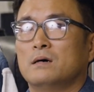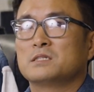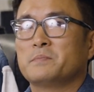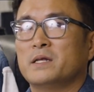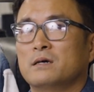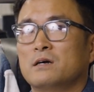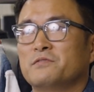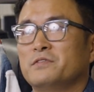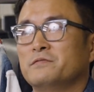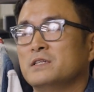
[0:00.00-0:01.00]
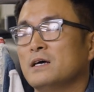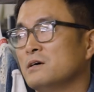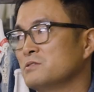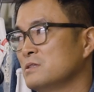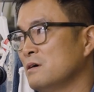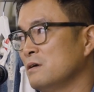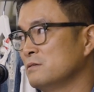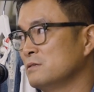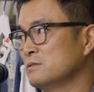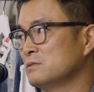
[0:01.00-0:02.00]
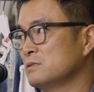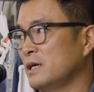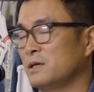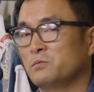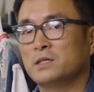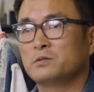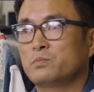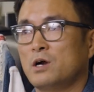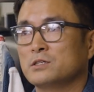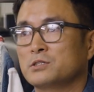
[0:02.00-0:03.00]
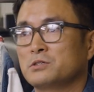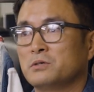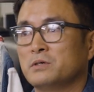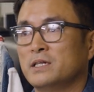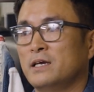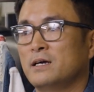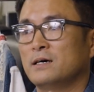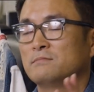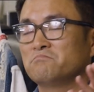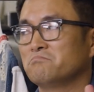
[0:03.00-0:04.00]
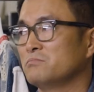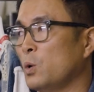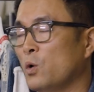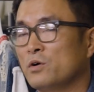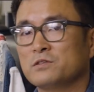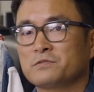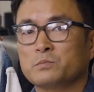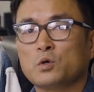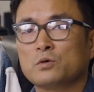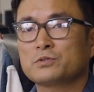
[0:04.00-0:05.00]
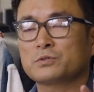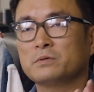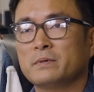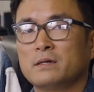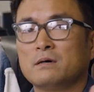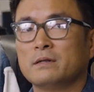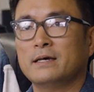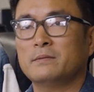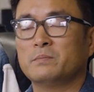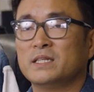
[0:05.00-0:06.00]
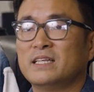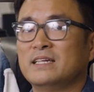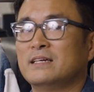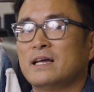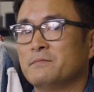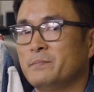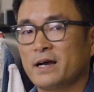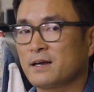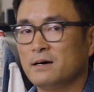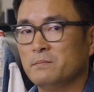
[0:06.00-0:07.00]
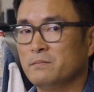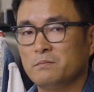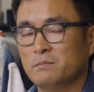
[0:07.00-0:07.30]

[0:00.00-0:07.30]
spending $150,000 and went to project show, and they got orders from Nordstrom and all that, but they didn't have backup